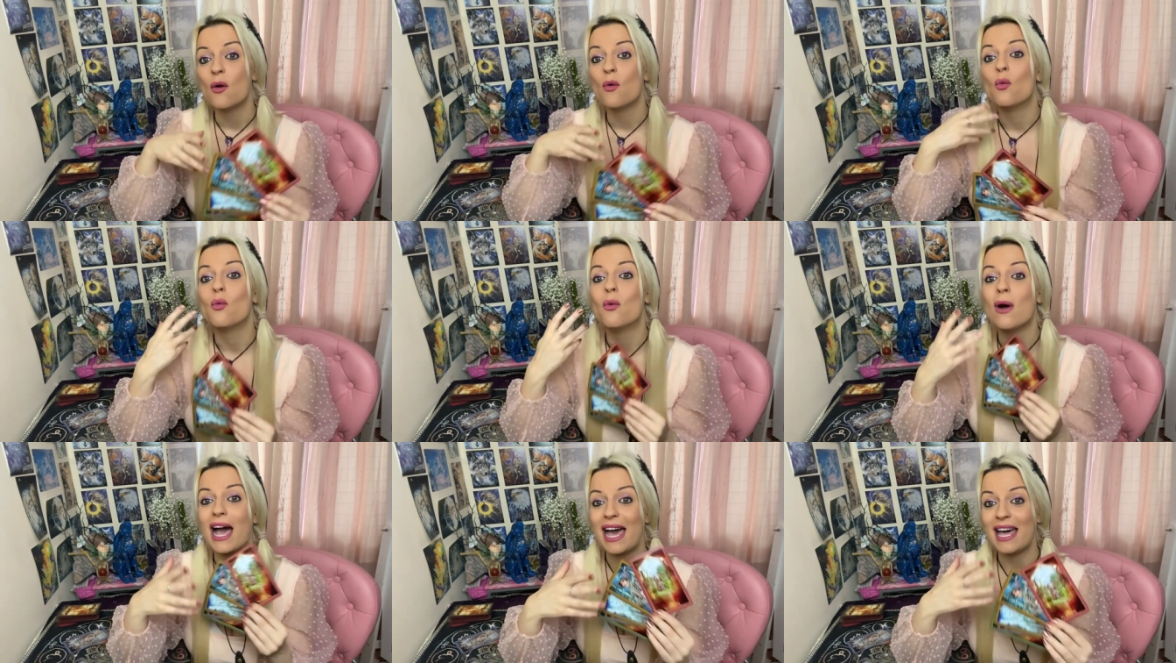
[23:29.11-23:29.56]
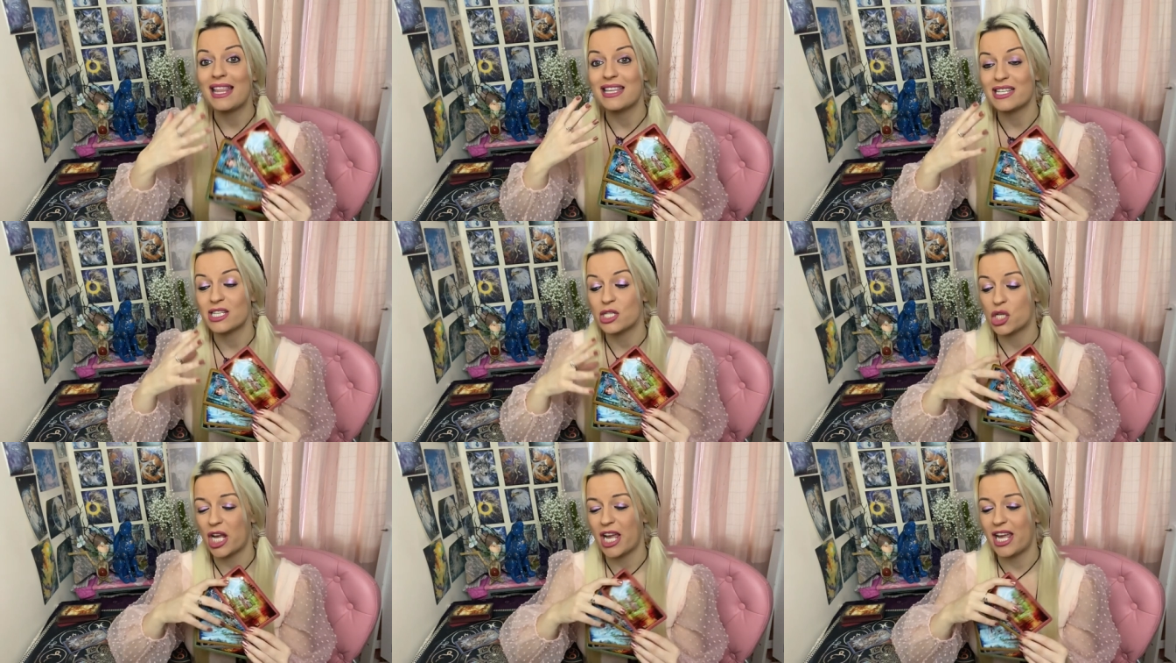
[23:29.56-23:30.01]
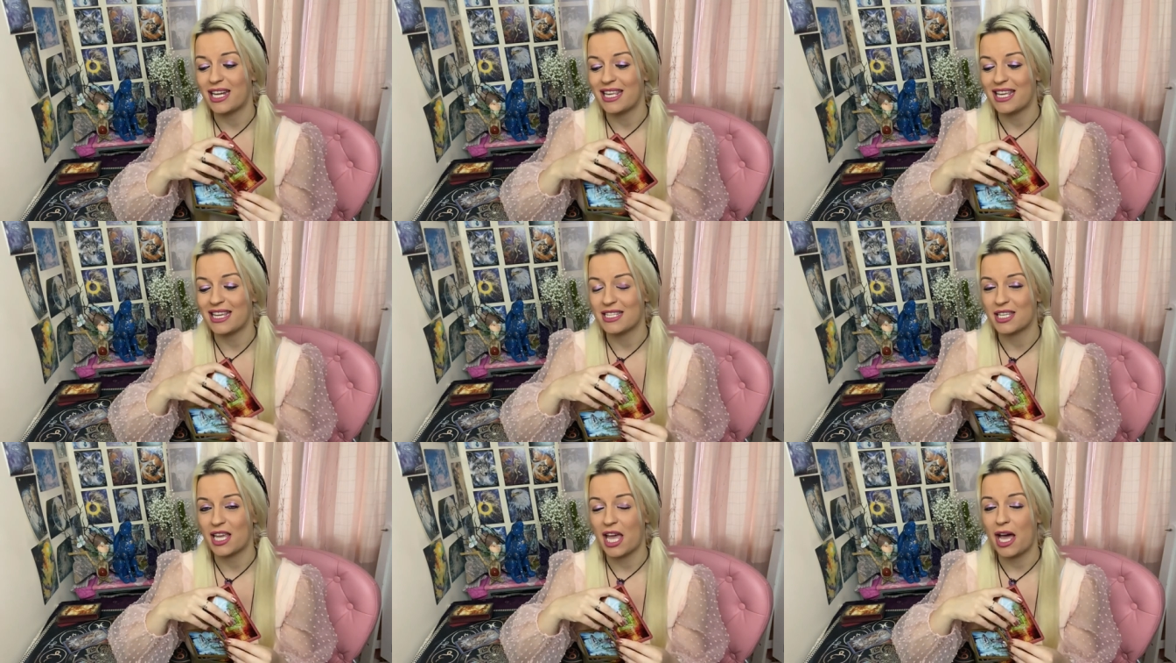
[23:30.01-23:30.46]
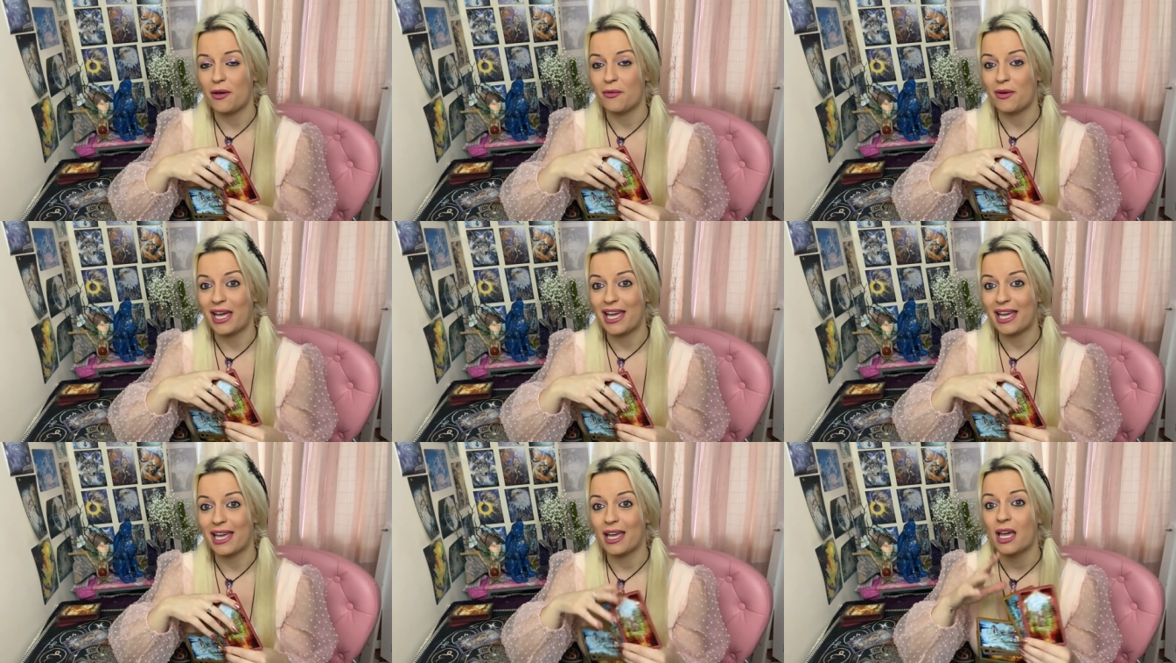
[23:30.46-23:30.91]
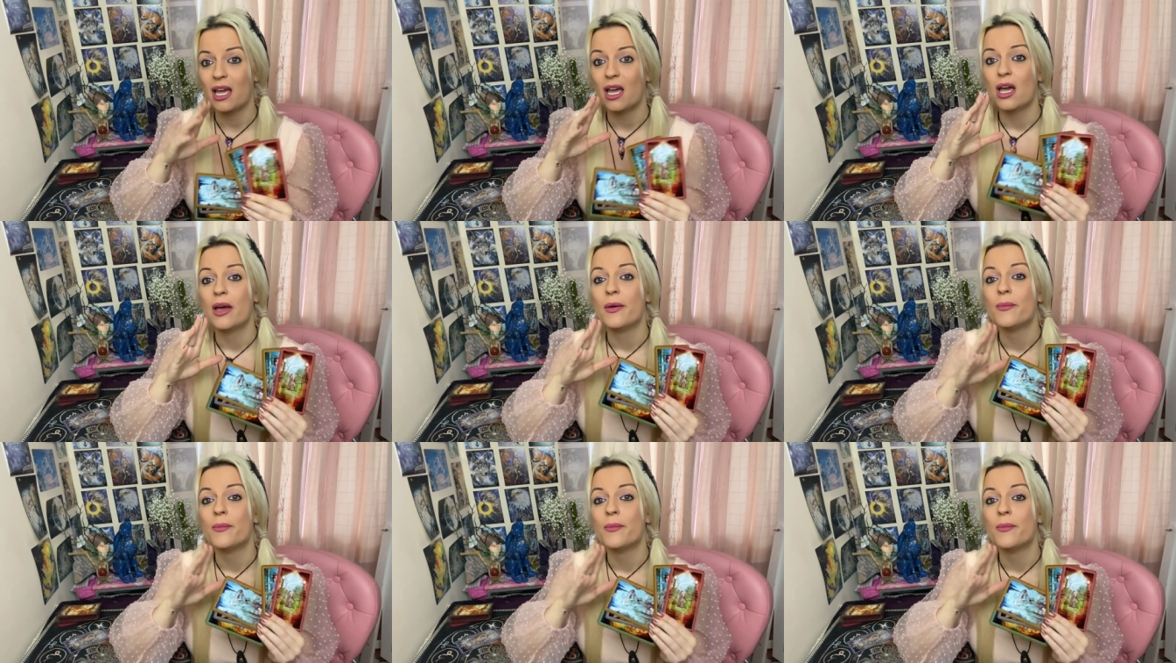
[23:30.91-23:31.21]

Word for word: where this journey is going.